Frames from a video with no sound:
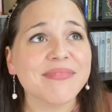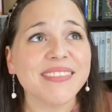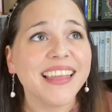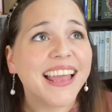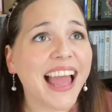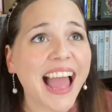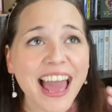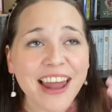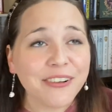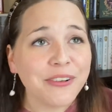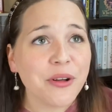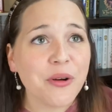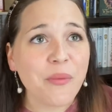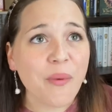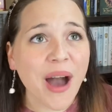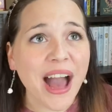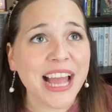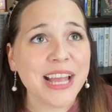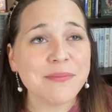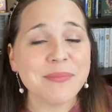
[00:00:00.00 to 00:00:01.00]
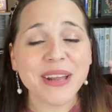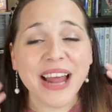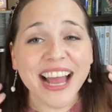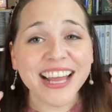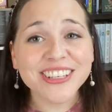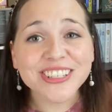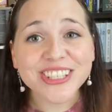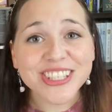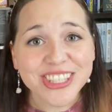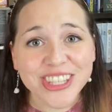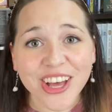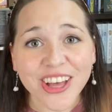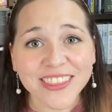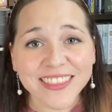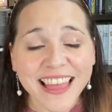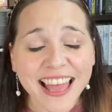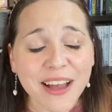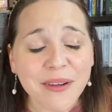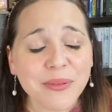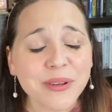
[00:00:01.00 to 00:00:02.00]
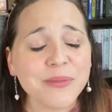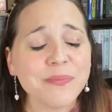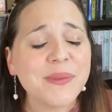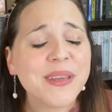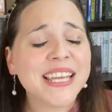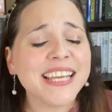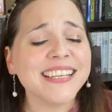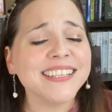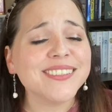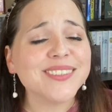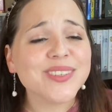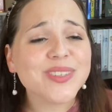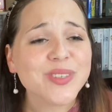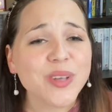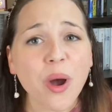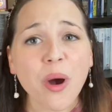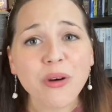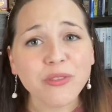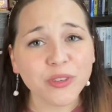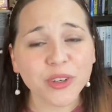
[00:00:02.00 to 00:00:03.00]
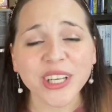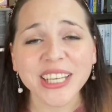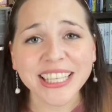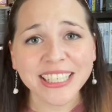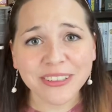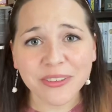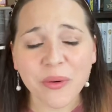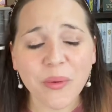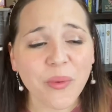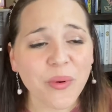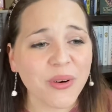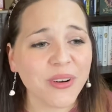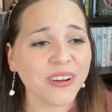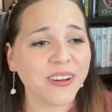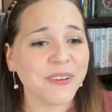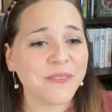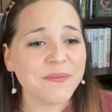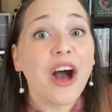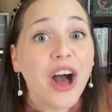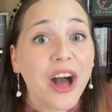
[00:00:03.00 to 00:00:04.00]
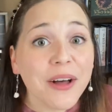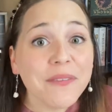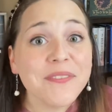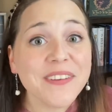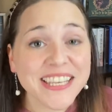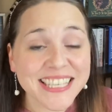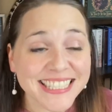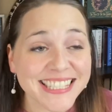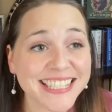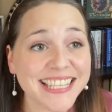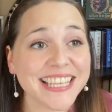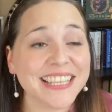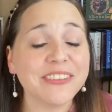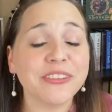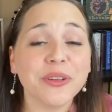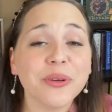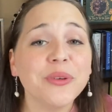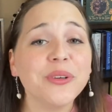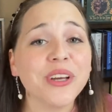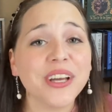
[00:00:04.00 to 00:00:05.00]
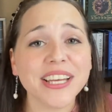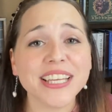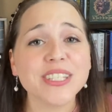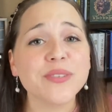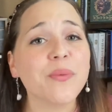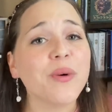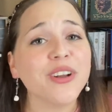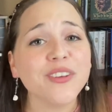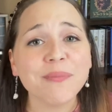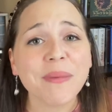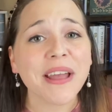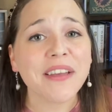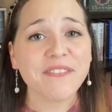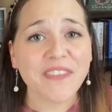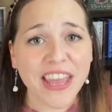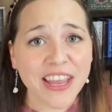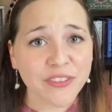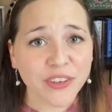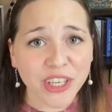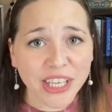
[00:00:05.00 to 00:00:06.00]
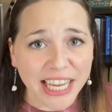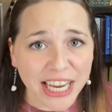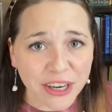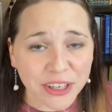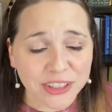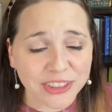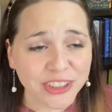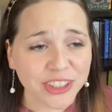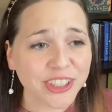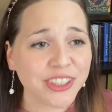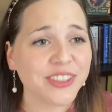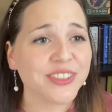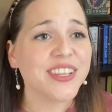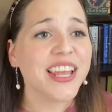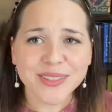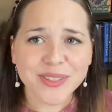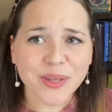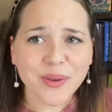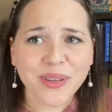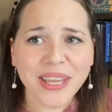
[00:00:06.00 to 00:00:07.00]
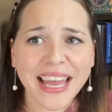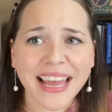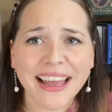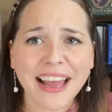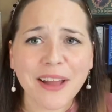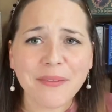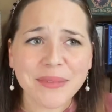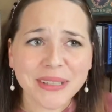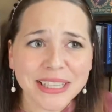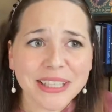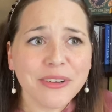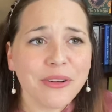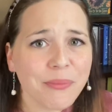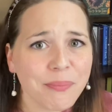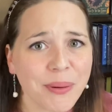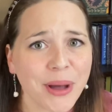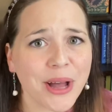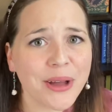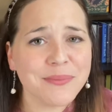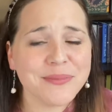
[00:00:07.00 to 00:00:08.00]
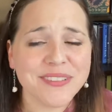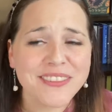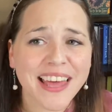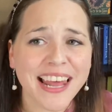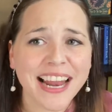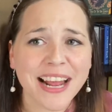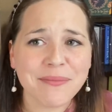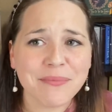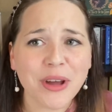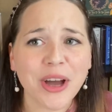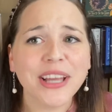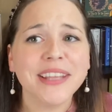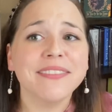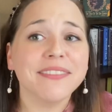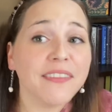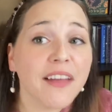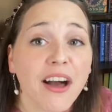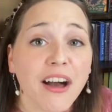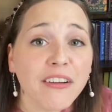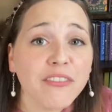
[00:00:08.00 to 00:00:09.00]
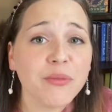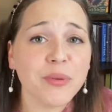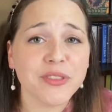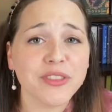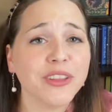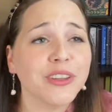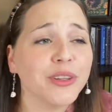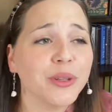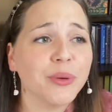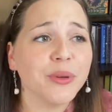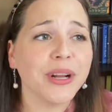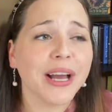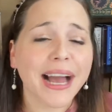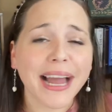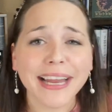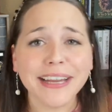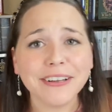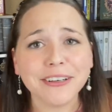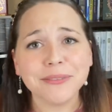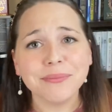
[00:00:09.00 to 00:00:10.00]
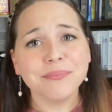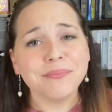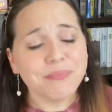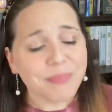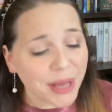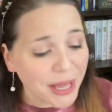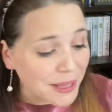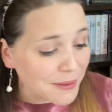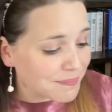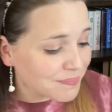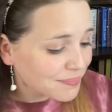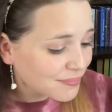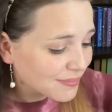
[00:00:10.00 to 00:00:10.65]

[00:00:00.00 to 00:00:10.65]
I don't know why, but I just thought that would be so freaking cool. Obviously, Luna is one of my favorite characters. So yeah, I'm a little bummed that I'm not in love with the Luna item, but.